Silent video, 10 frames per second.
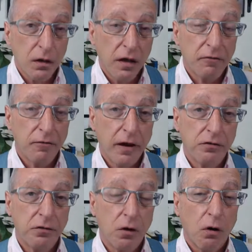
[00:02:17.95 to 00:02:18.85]
In fact,
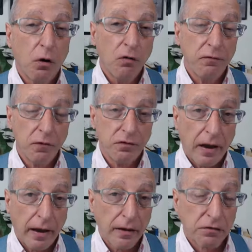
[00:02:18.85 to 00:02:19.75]
you're
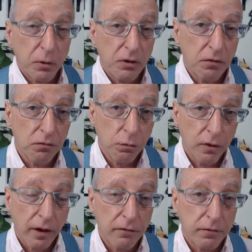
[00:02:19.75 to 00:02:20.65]
overtaxed because
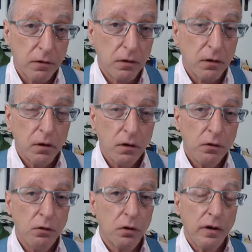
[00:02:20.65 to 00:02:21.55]
whatever
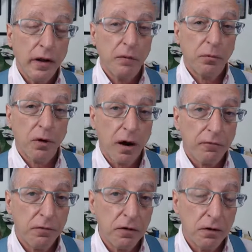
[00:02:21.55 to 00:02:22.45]
your net
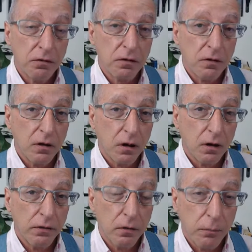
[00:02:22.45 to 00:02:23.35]
profit is
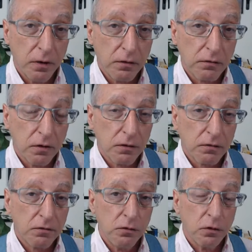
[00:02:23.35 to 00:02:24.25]
on the
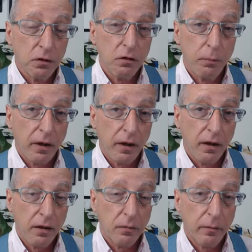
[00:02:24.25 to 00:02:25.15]
business, you're going to
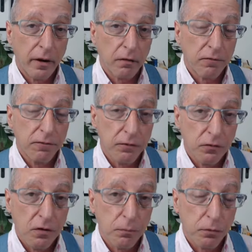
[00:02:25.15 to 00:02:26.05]
pay about
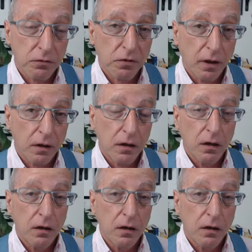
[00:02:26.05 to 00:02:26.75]
15%